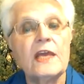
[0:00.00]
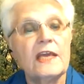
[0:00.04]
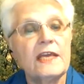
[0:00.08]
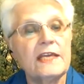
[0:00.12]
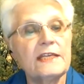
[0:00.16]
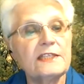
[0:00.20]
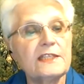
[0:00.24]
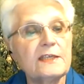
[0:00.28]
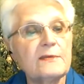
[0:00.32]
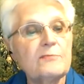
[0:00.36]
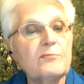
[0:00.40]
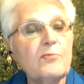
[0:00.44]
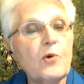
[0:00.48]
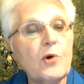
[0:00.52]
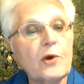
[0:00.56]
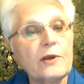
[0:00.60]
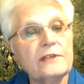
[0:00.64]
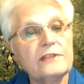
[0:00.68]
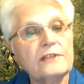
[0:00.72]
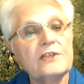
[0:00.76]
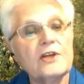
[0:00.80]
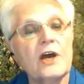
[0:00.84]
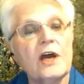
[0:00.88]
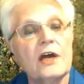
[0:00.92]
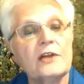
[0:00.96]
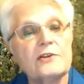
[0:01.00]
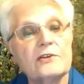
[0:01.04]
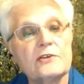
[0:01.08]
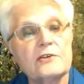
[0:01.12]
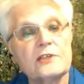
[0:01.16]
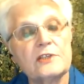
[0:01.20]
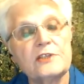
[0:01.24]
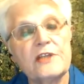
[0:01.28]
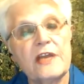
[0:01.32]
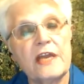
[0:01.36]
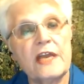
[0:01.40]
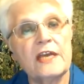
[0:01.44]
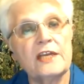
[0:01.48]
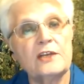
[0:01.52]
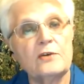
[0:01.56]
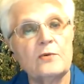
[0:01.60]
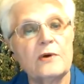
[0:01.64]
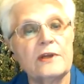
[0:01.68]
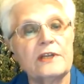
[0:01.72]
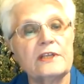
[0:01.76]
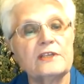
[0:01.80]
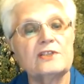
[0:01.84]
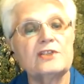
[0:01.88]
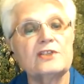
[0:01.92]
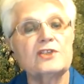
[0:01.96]
it's important to understand
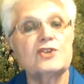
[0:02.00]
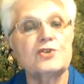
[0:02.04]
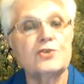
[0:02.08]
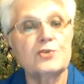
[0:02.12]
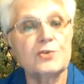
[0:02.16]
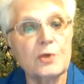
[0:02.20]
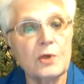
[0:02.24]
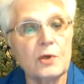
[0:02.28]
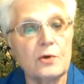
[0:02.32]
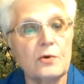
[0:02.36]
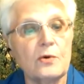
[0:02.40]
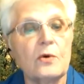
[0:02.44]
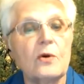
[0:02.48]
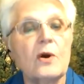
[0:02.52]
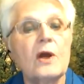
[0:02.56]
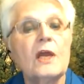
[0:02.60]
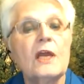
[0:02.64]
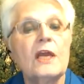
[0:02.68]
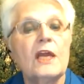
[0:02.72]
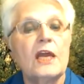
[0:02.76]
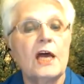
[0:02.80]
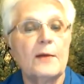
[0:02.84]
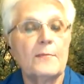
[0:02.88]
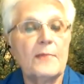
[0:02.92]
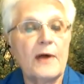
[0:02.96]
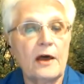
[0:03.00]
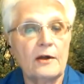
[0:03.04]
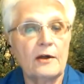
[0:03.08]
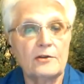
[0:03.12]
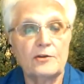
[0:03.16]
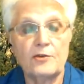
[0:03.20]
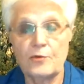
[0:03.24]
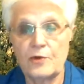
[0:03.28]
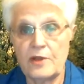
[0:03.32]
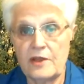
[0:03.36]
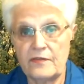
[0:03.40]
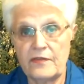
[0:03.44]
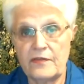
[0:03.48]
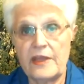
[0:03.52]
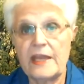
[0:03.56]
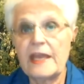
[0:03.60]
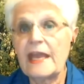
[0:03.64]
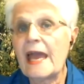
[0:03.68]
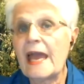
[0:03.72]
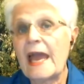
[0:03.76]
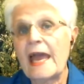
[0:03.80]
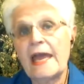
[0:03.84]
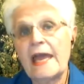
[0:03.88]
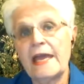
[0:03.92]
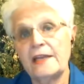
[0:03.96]
what is true about grieving
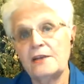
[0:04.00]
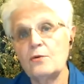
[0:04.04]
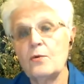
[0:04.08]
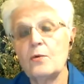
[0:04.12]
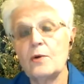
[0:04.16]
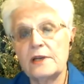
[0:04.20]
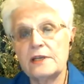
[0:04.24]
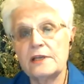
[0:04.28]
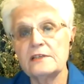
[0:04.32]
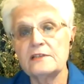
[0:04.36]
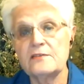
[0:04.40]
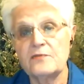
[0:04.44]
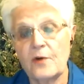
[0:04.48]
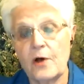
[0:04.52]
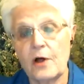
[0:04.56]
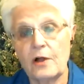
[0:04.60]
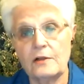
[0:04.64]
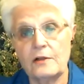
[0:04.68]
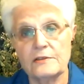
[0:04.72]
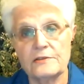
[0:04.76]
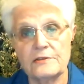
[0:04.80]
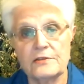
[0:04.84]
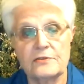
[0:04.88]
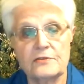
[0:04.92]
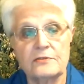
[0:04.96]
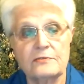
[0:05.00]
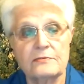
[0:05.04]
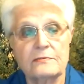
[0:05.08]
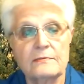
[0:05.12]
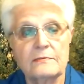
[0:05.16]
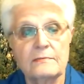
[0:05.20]
and what is false.